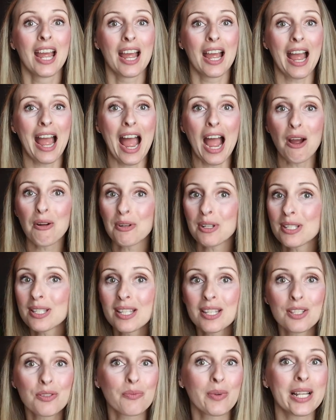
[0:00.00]
How does
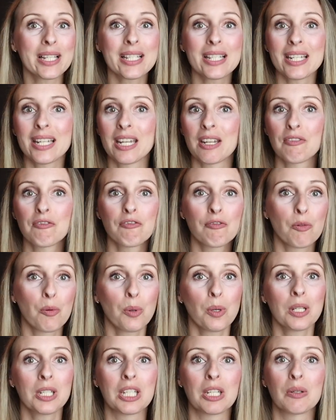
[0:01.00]
this resonate
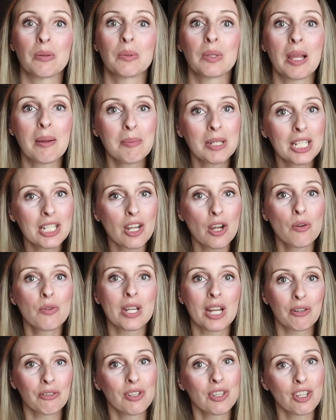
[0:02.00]
for you? Let me know
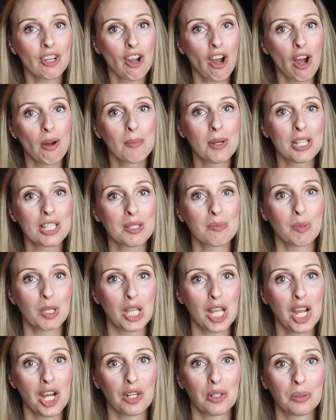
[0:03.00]
down in the comments
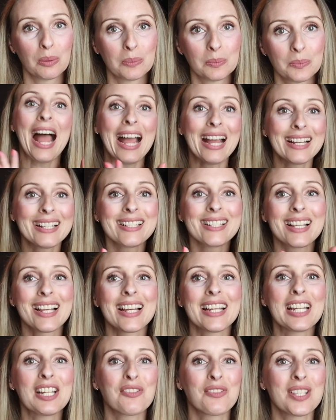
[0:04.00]
below. As
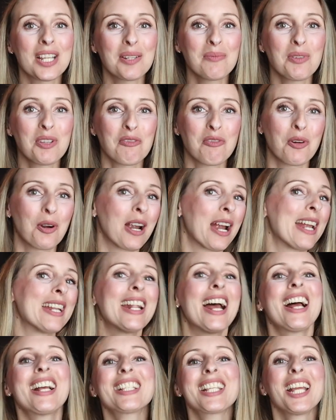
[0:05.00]
I have said before, and
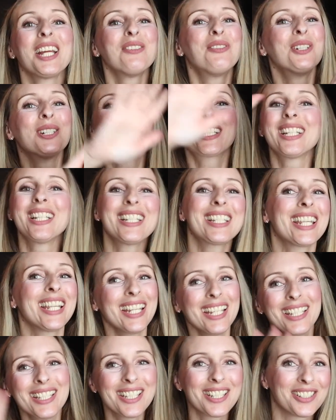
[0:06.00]
as I will
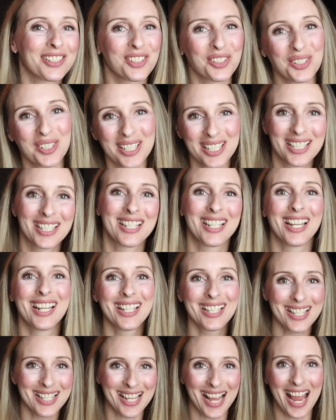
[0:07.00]
continue to
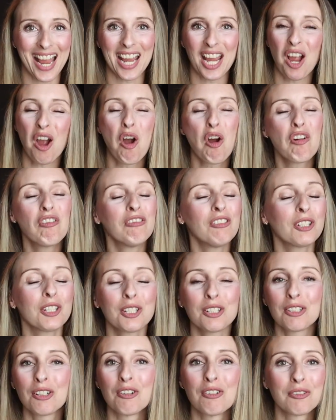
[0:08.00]
say over
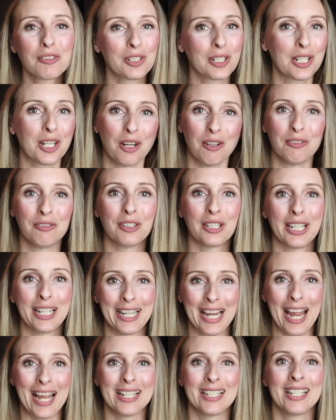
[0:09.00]
and over and over
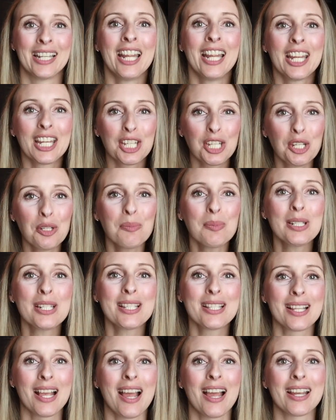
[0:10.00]
again, human
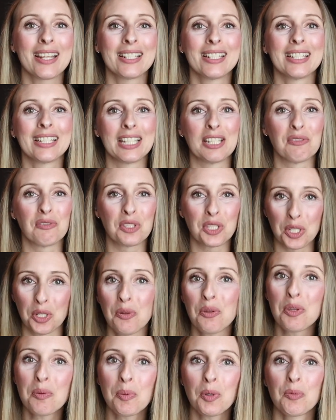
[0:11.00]
design gives
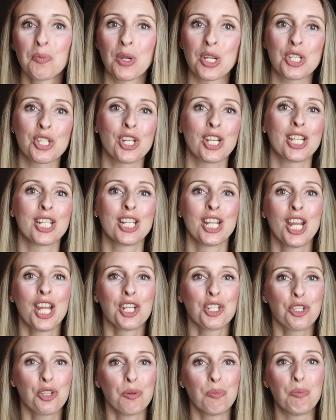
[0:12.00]
you the permission
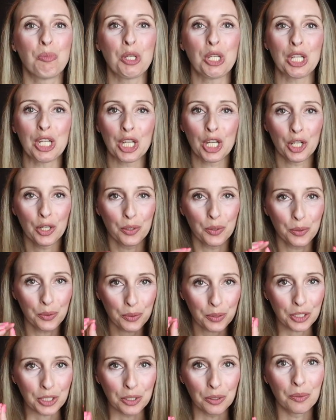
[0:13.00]
to be who
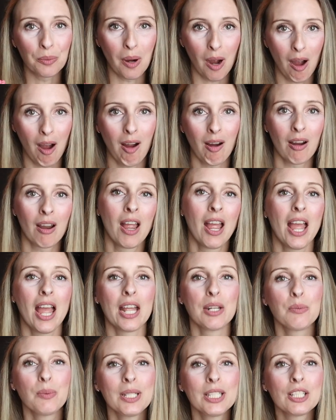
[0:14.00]
you are.
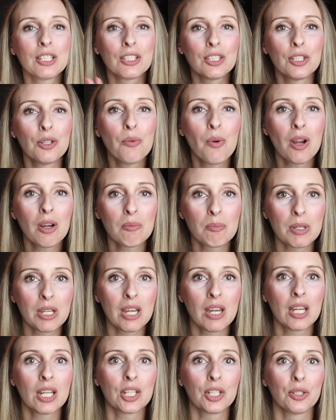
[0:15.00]
And when you are
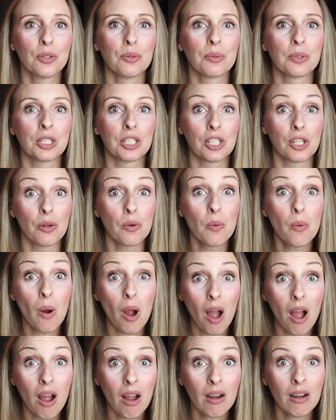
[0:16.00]
being who you
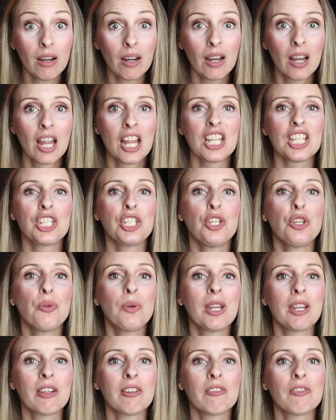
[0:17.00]
are, you
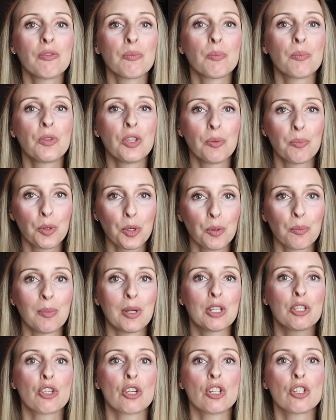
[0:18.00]
give the
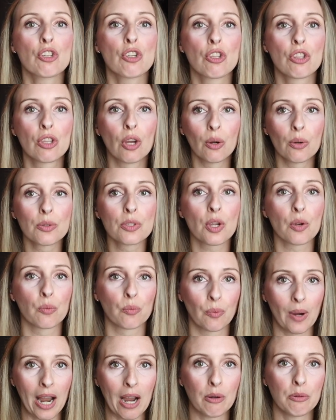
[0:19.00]
permission to those
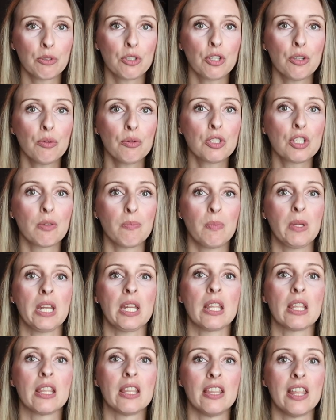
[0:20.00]
around you to
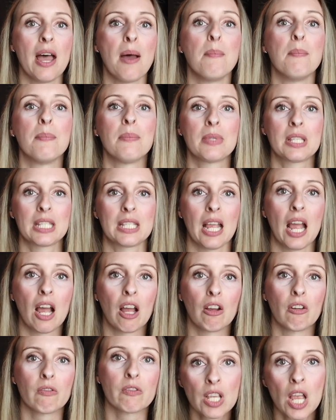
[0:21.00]
be
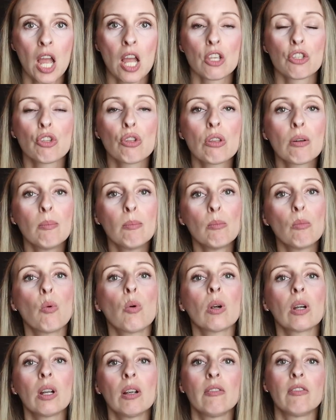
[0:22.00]
themselves. So the
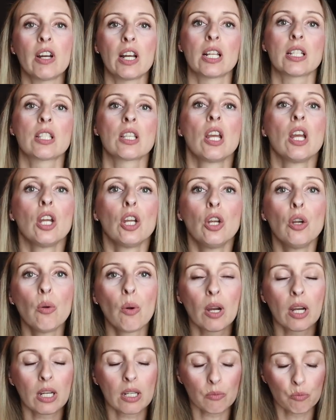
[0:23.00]
more of us who
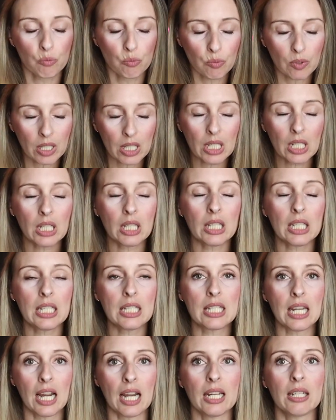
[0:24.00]
are really
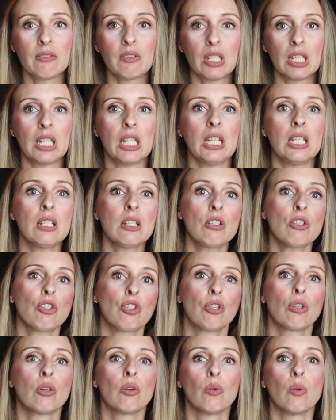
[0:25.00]
diving
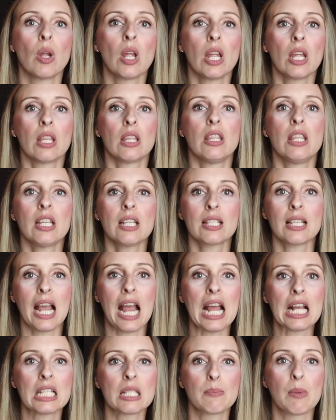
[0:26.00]
into this
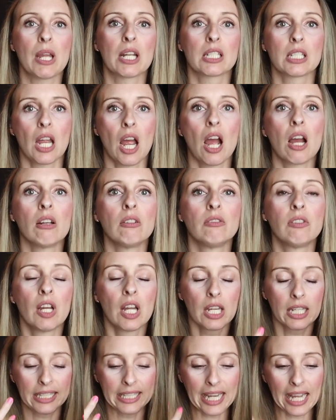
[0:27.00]
aspect of
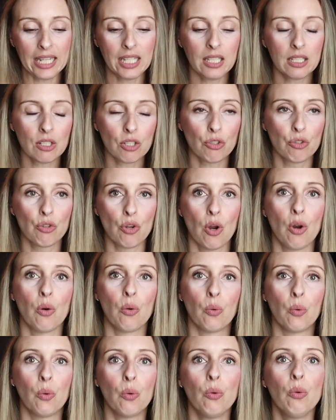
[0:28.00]
getting to
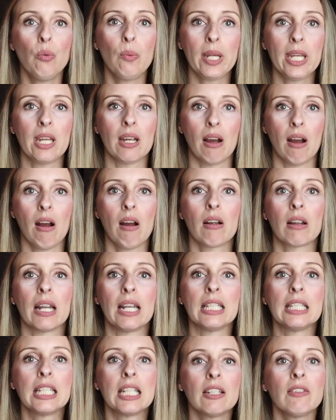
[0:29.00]
know who we are
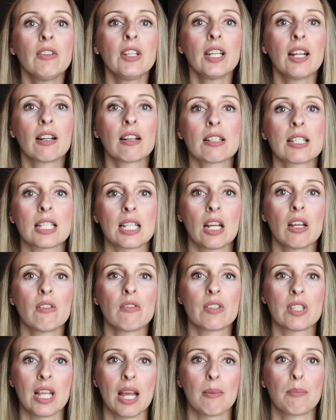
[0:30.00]
and giving
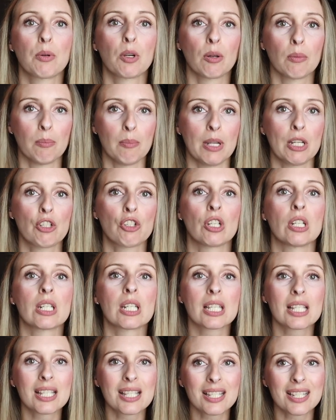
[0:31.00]
ourselves that permission
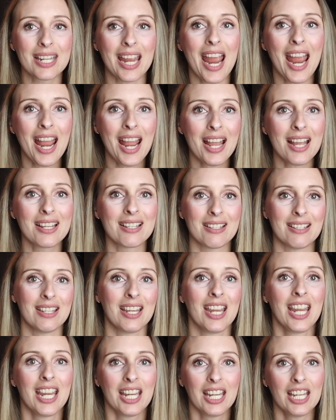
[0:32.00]
to stand
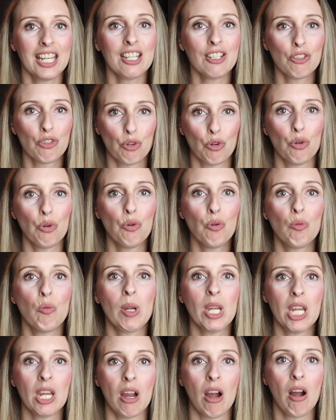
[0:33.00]
in who
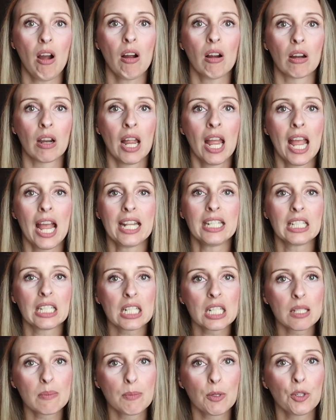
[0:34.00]
we are and
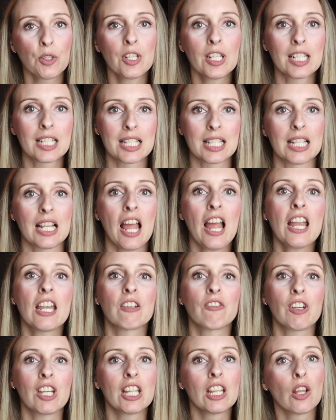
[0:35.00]
experience
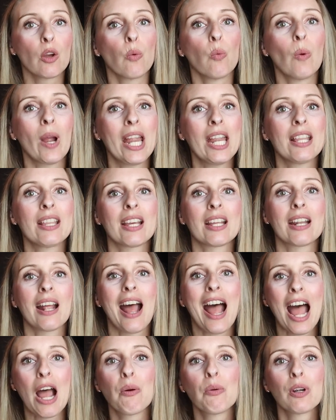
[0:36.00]
life in the way that
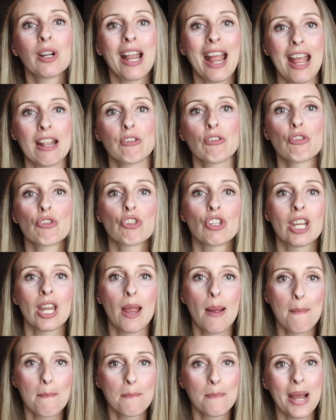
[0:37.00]
our
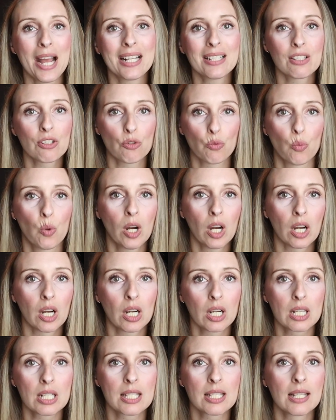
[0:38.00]
energy best
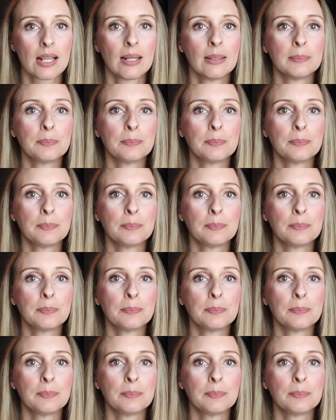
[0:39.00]
works,